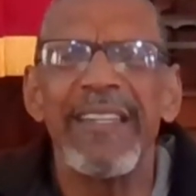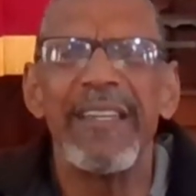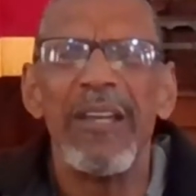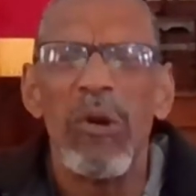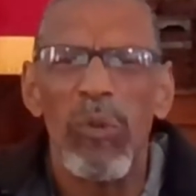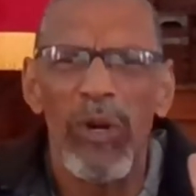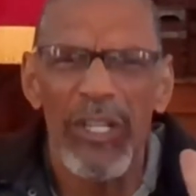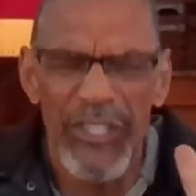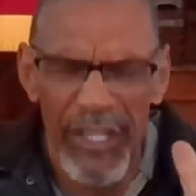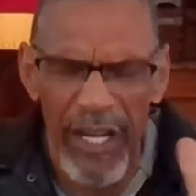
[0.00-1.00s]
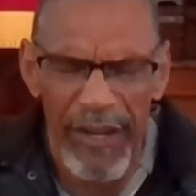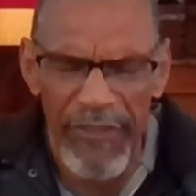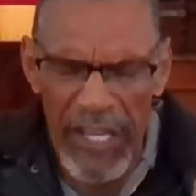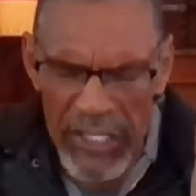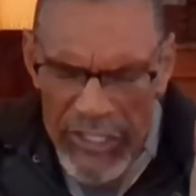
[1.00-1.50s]
was of a
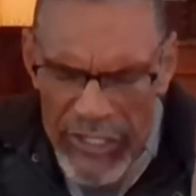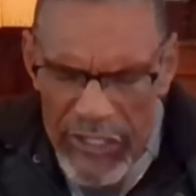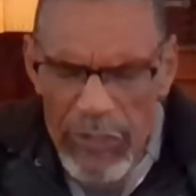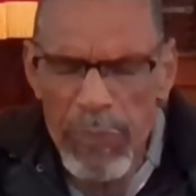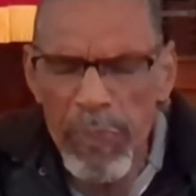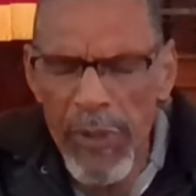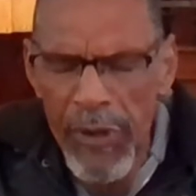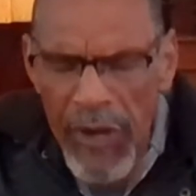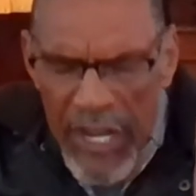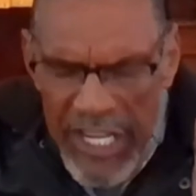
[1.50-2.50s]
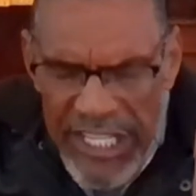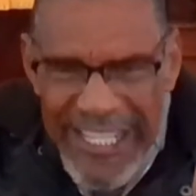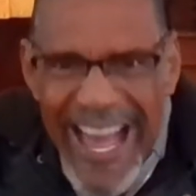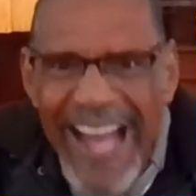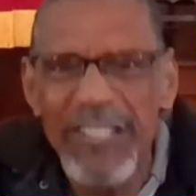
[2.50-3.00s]

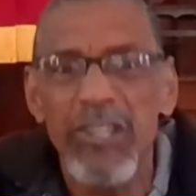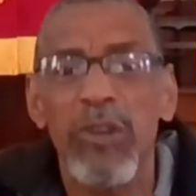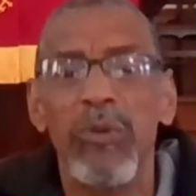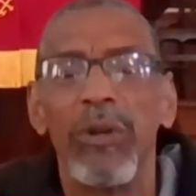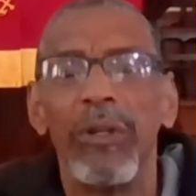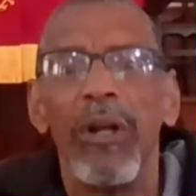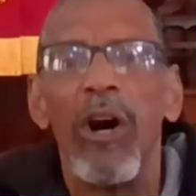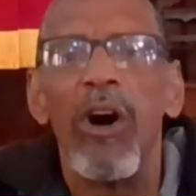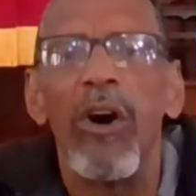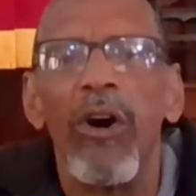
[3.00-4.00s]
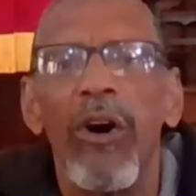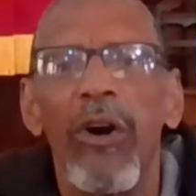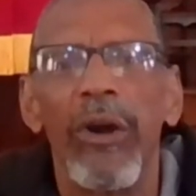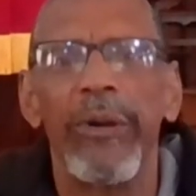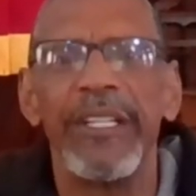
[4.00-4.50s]
supernatural
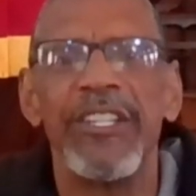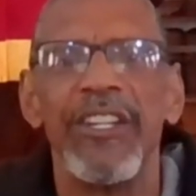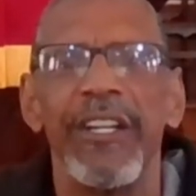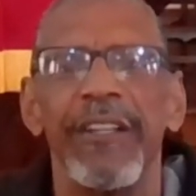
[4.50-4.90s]
origin.